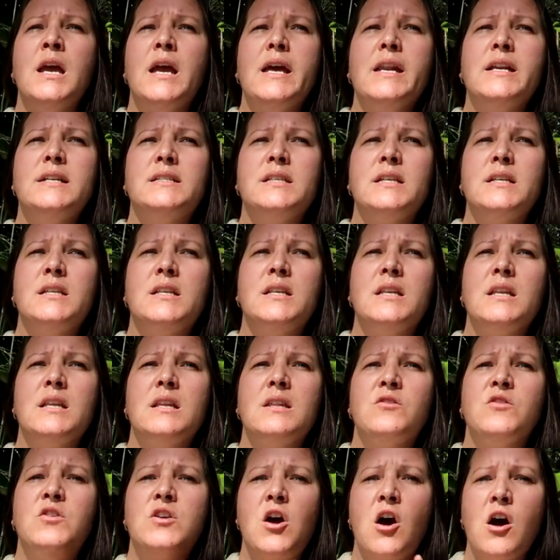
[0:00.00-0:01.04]
And I said,
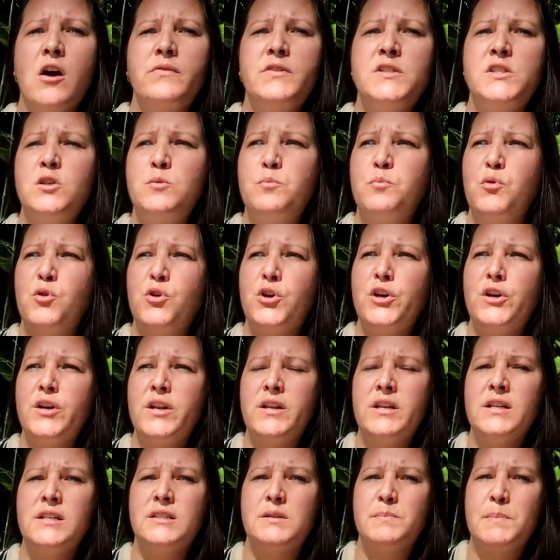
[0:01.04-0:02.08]
the officer put it
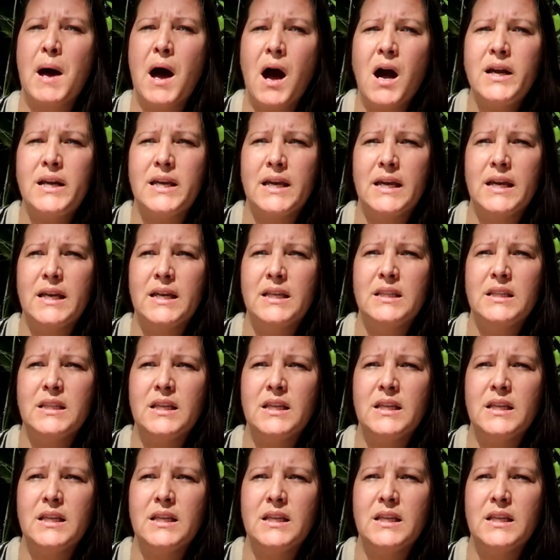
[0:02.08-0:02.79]
in his pocket.